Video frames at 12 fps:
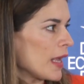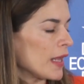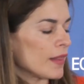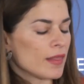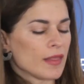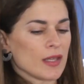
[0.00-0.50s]

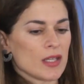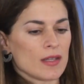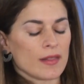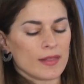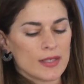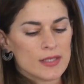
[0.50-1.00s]
And
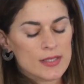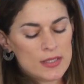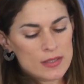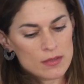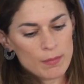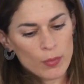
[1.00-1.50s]

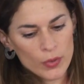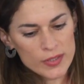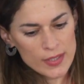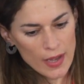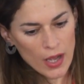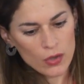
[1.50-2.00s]
this
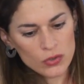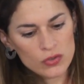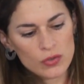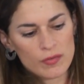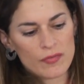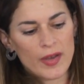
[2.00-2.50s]
points out
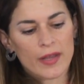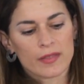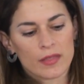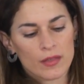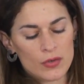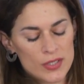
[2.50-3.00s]
to the fact
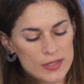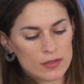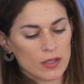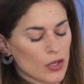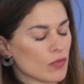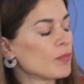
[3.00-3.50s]
that there is still
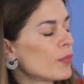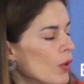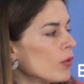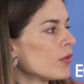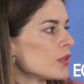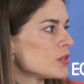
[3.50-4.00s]
a lot of
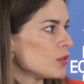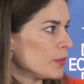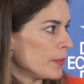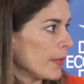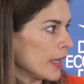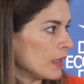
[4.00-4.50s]
progress to
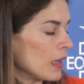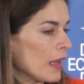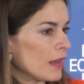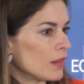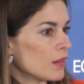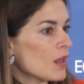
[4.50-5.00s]
be made.
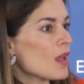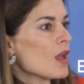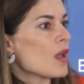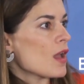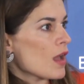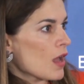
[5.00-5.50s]
And
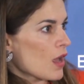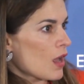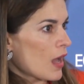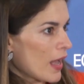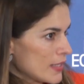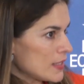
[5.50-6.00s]

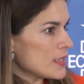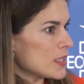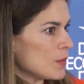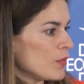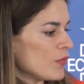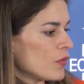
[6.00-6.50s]
as I
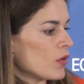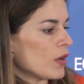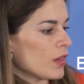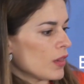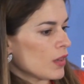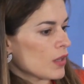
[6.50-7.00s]
said before,
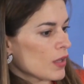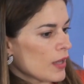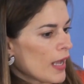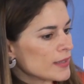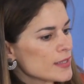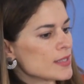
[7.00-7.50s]

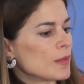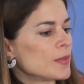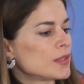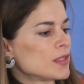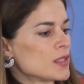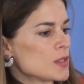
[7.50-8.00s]

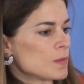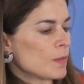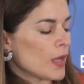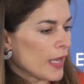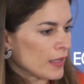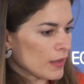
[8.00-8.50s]

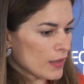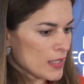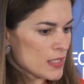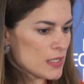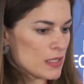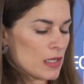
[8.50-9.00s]
anti-Semitism and
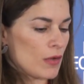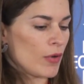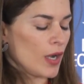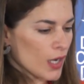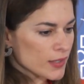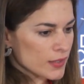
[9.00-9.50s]
this
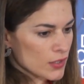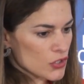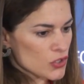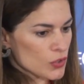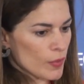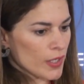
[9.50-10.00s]

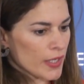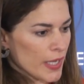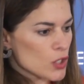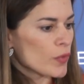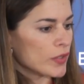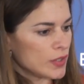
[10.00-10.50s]
reluctance to
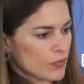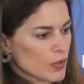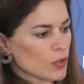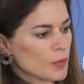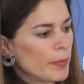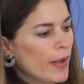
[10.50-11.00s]
engage with a
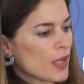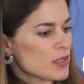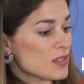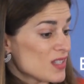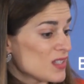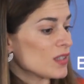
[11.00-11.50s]
difficult
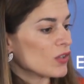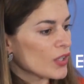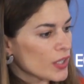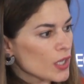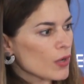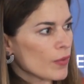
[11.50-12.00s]
past is still
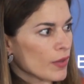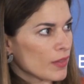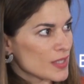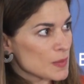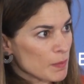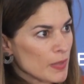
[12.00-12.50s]
here, and
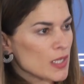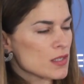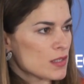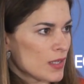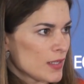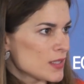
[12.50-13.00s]
this
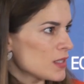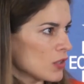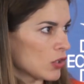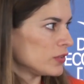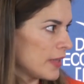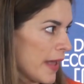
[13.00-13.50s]
means that it's
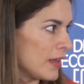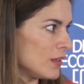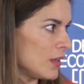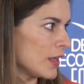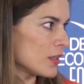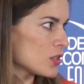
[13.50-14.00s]
not dead,
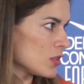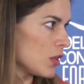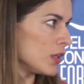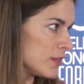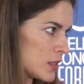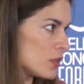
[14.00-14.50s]
like
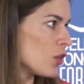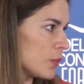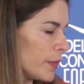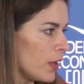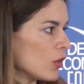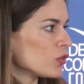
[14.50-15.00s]
it does
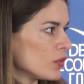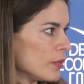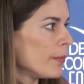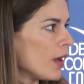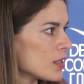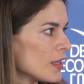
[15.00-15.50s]
not belong to the
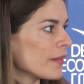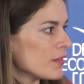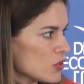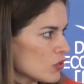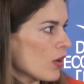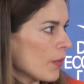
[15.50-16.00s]
past, like the
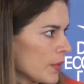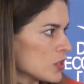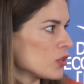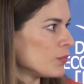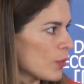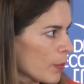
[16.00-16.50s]
trauma is
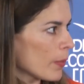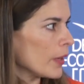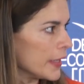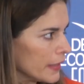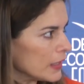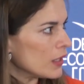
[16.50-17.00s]
not
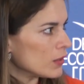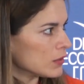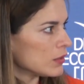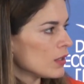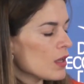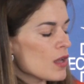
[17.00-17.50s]
properly healed.